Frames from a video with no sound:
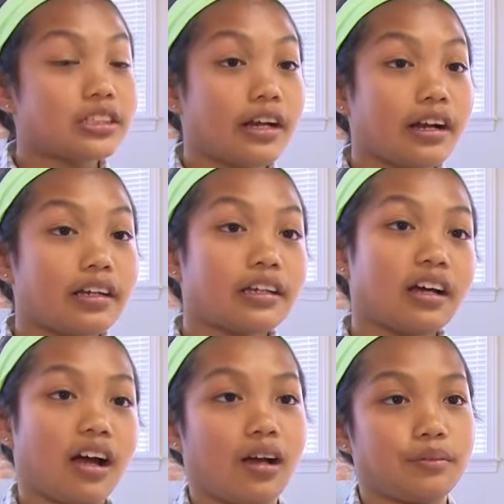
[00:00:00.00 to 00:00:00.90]
started
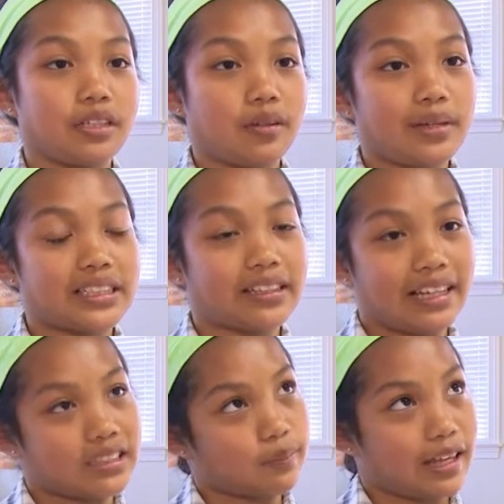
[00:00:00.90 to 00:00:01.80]
doing Miss
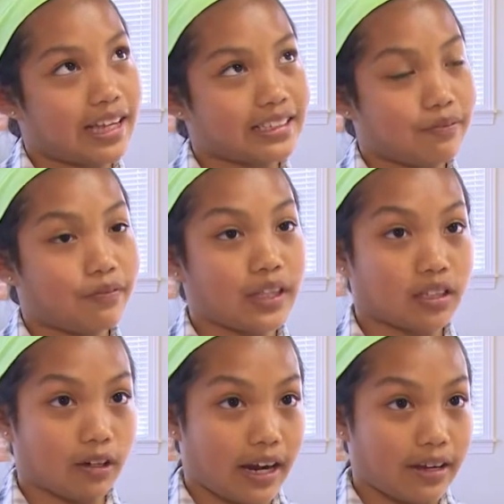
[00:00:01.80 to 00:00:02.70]
Elaine's plays in fifth
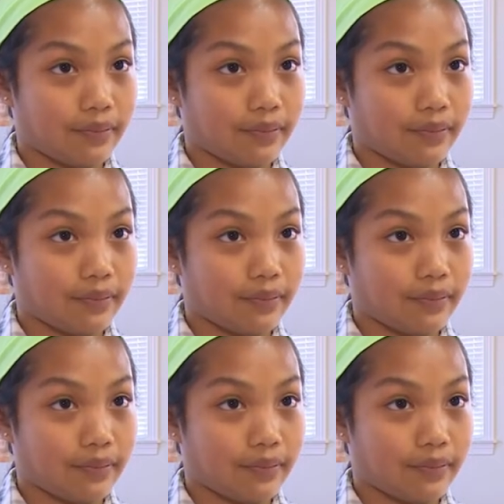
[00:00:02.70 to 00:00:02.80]
grade,